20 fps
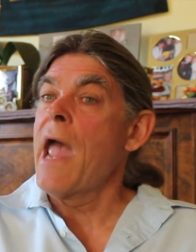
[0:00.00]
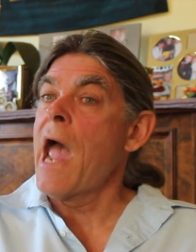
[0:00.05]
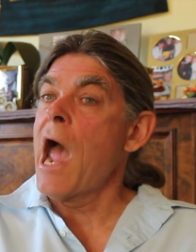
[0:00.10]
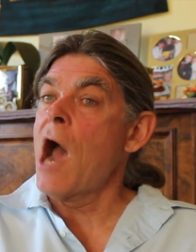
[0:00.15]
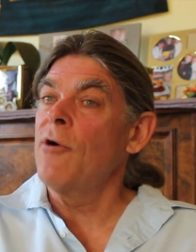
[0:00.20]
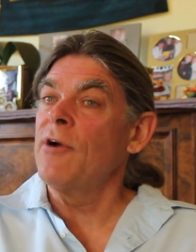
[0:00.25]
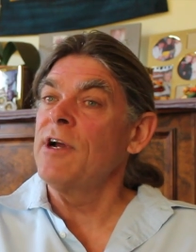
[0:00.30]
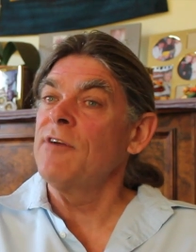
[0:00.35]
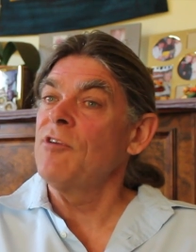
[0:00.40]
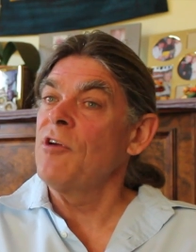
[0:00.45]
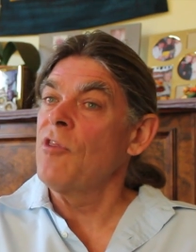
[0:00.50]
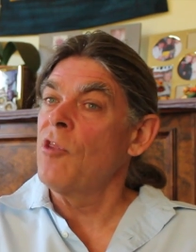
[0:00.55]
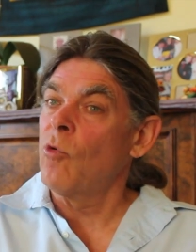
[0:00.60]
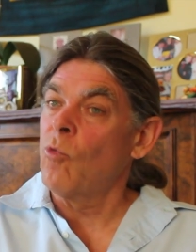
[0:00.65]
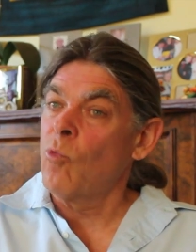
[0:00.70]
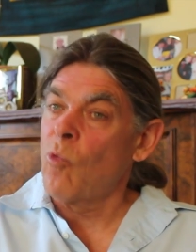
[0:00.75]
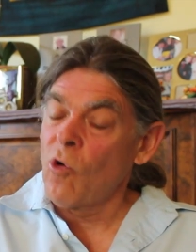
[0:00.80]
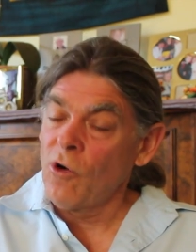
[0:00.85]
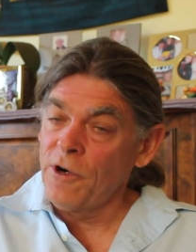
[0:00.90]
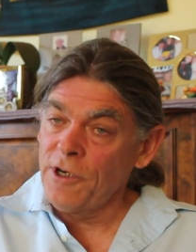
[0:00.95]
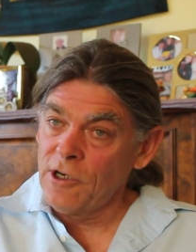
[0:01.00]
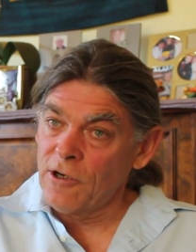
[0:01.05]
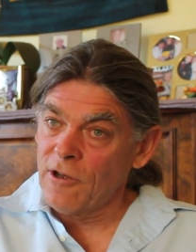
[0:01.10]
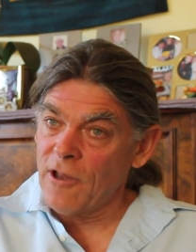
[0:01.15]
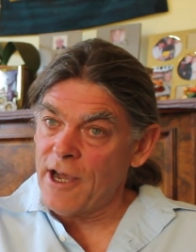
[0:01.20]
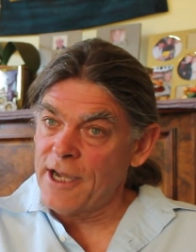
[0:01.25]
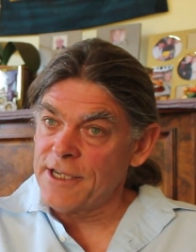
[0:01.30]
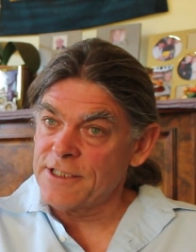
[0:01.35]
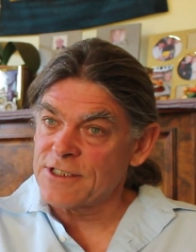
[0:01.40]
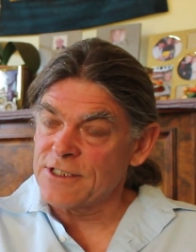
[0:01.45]
However, the Warner
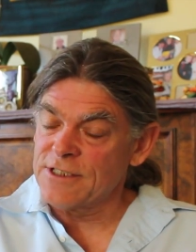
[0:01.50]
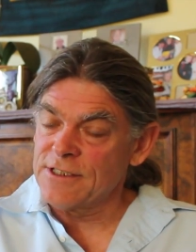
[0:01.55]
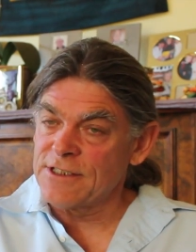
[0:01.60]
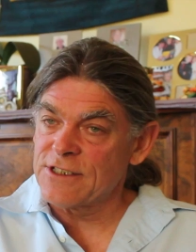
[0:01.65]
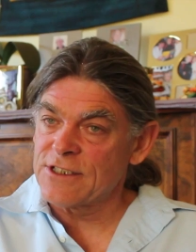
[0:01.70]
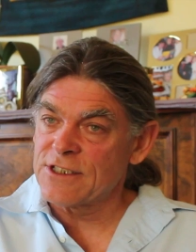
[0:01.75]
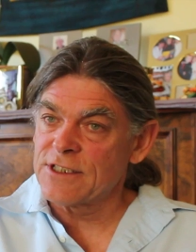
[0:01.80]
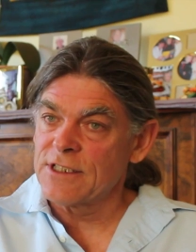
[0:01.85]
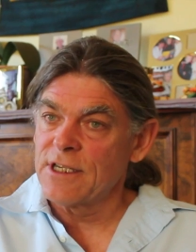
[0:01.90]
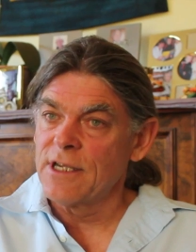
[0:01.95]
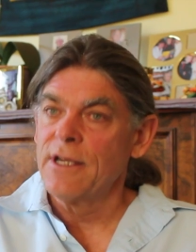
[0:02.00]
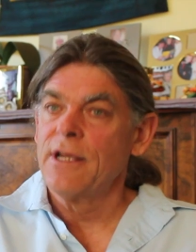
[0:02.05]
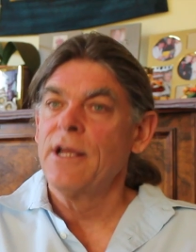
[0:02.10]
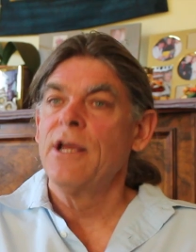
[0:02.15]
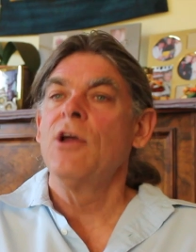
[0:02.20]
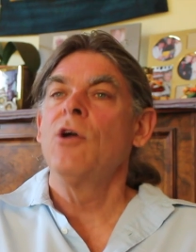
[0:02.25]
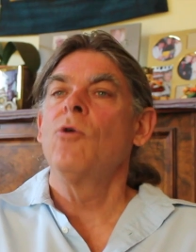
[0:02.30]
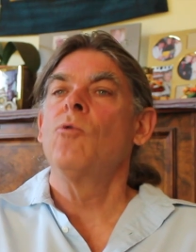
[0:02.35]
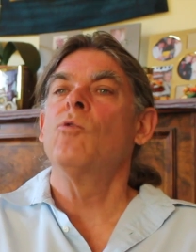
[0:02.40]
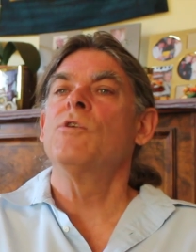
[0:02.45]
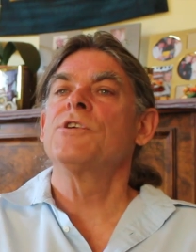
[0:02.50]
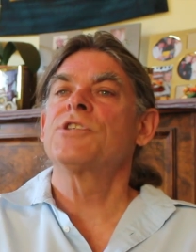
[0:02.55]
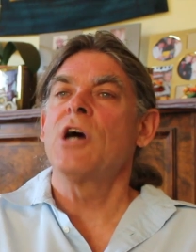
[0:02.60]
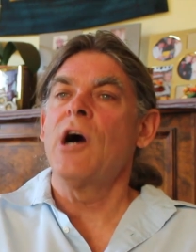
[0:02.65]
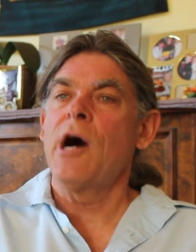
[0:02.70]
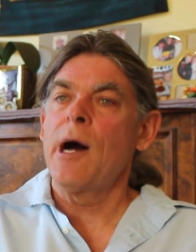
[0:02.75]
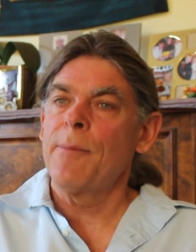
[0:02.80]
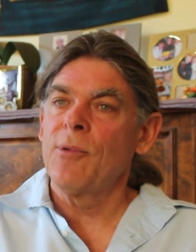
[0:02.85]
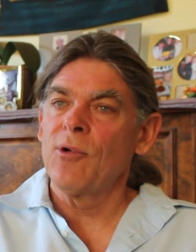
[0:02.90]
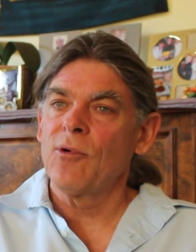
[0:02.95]
license was
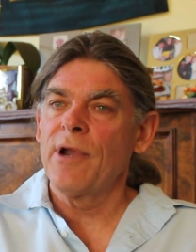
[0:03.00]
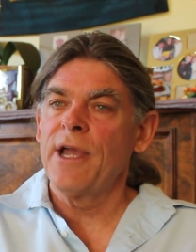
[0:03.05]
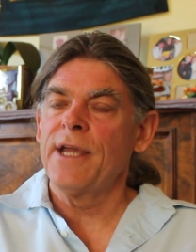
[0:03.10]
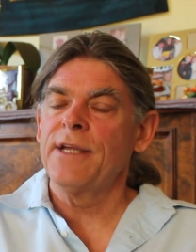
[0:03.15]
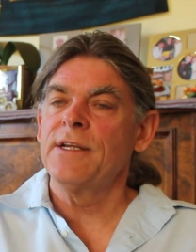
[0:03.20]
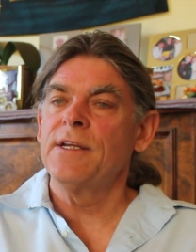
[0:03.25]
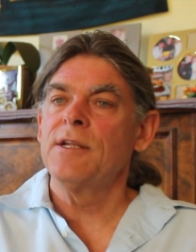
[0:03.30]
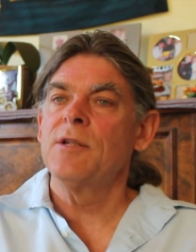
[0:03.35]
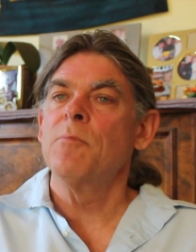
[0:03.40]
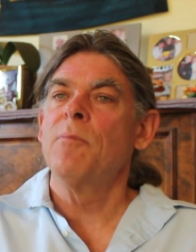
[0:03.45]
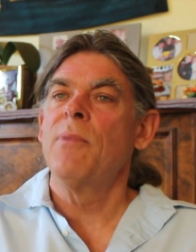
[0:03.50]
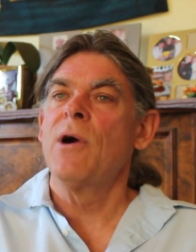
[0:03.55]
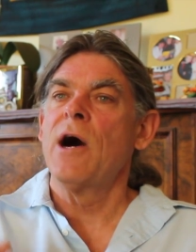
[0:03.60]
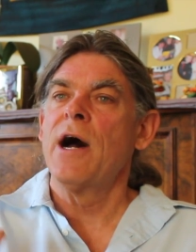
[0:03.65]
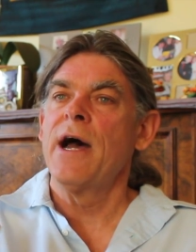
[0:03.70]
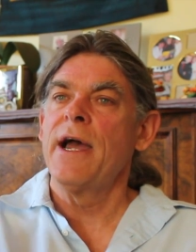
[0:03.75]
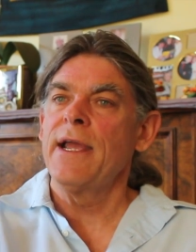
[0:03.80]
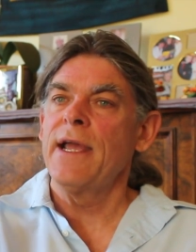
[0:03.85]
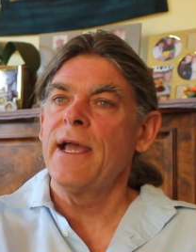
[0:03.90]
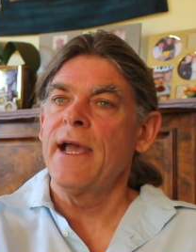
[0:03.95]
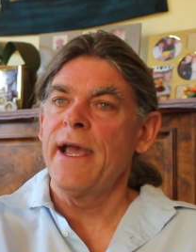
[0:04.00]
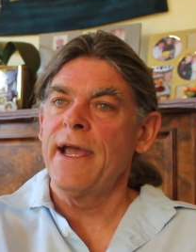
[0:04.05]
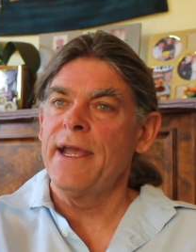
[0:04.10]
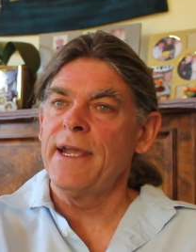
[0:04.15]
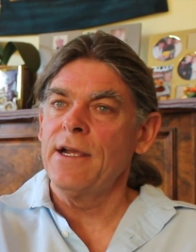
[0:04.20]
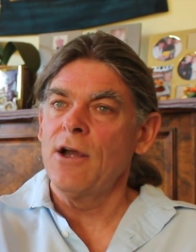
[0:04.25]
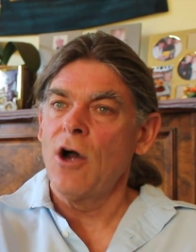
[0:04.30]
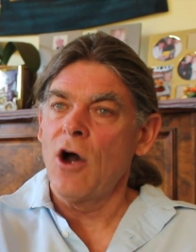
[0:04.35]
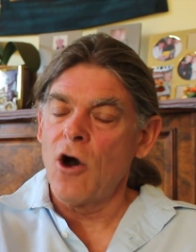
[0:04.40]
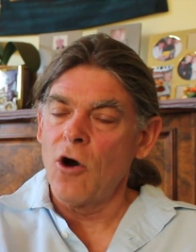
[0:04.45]
operated by
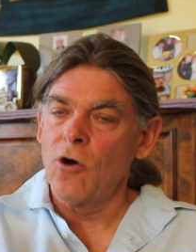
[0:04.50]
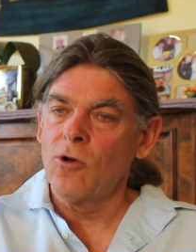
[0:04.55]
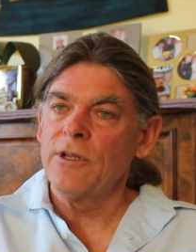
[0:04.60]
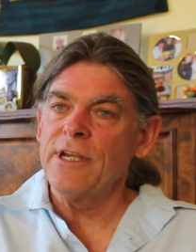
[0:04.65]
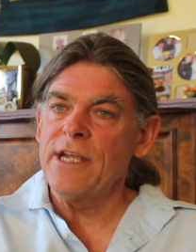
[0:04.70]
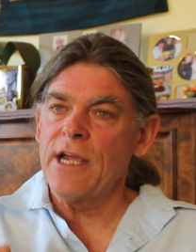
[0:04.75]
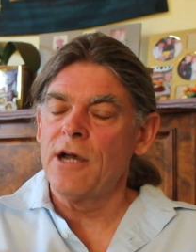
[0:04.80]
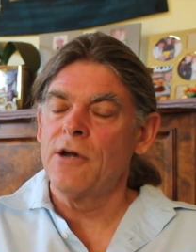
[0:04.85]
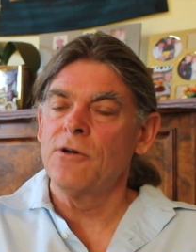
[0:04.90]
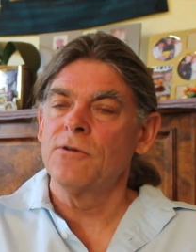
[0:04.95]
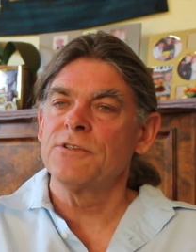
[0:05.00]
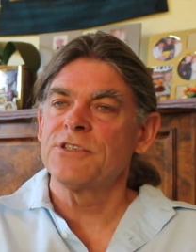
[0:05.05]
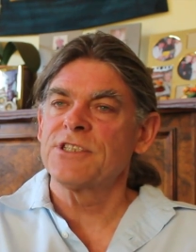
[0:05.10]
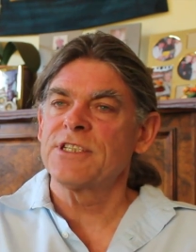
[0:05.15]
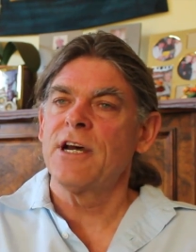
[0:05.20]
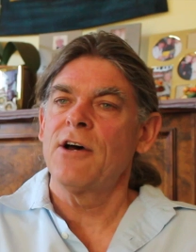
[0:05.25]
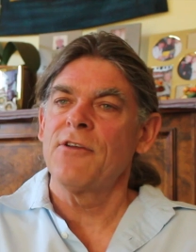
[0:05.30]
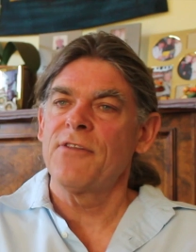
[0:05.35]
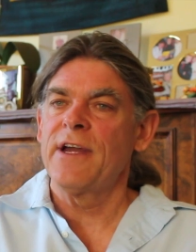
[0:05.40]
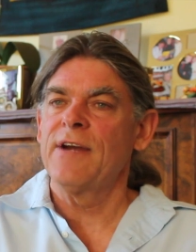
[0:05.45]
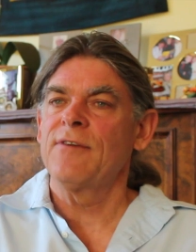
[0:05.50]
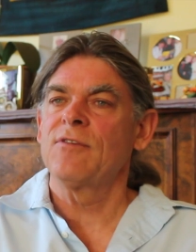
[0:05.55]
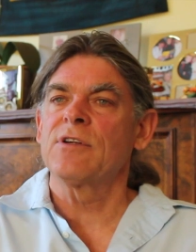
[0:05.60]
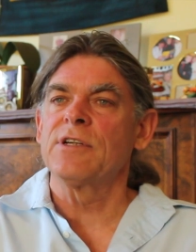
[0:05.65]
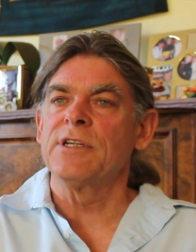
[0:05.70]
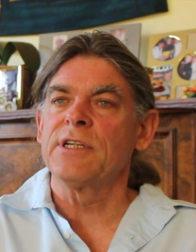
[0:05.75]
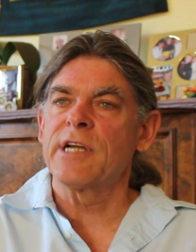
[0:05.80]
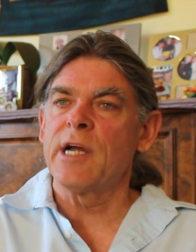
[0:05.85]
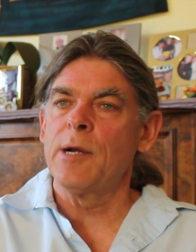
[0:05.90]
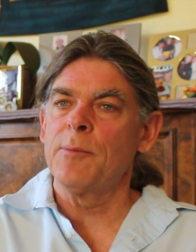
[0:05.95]
a wholly owned South
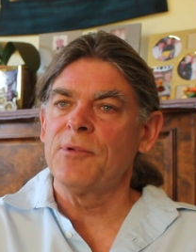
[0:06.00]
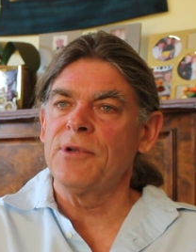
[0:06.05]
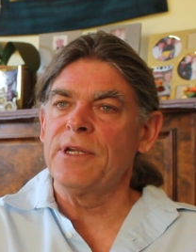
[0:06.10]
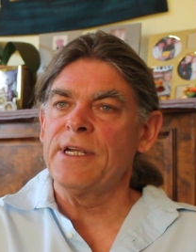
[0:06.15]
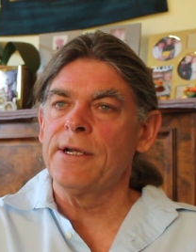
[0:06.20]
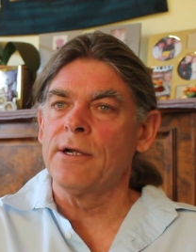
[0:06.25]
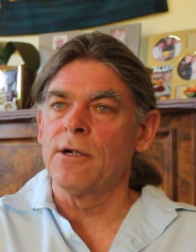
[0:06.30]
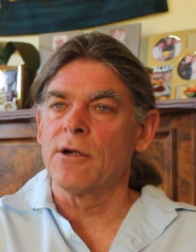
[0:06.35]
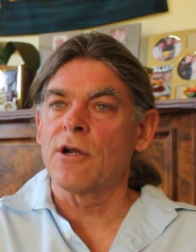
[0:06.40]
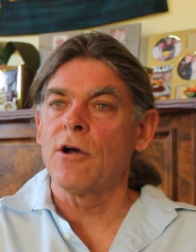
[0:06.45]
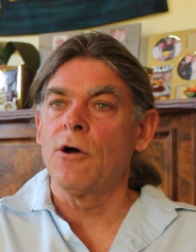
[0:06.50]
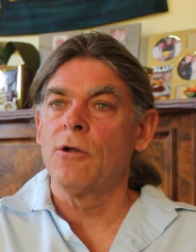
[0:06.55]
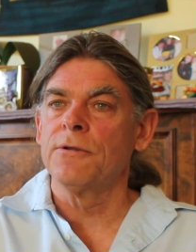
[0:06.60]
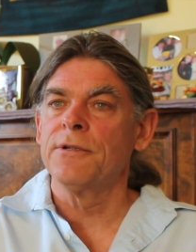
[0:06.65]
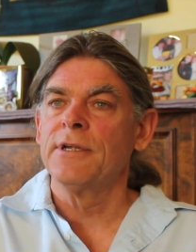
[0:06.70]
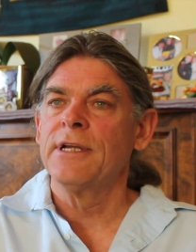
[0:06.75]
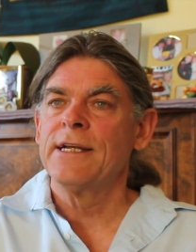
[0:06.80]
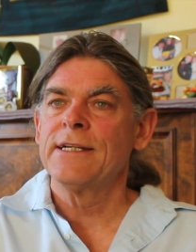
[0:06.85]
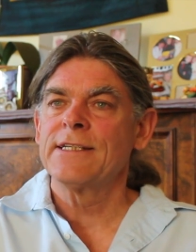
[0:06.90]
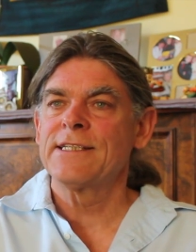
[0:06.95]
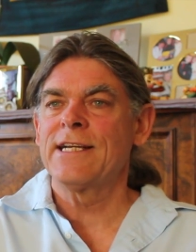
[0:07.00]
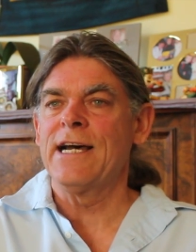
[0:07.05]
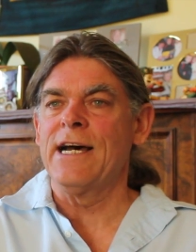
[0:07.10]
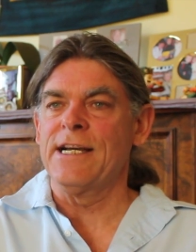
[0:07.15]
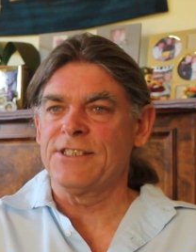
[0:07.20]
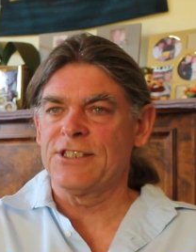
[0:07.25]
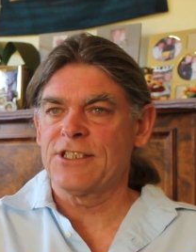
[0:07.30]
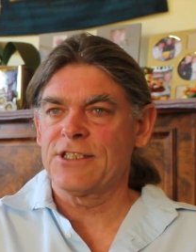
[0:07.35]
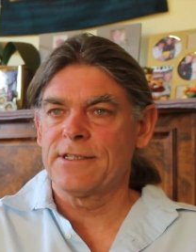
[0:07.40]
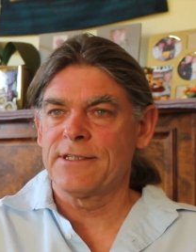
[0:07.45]
African company here called
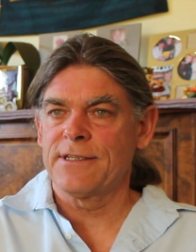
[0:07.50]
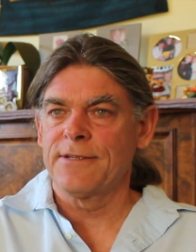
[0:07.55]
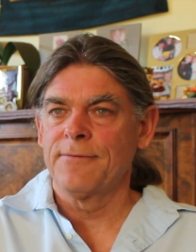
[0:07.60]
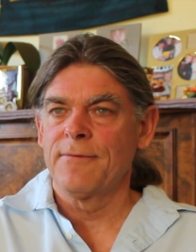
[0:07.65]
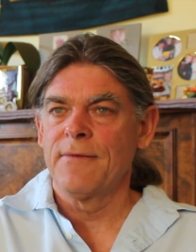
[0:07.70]
Tusk.